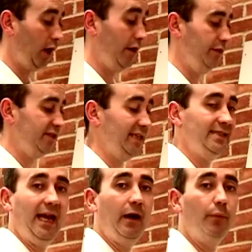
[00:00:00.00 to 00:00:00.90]
either the
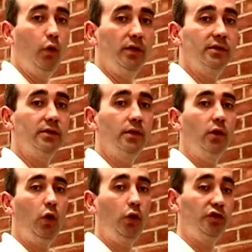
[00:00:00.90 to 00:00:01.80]
setting out point
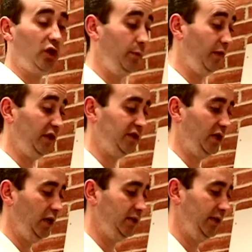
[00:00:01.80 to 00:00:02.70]
or the top of our
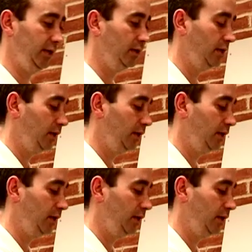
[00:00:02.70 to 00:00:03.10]
skirting.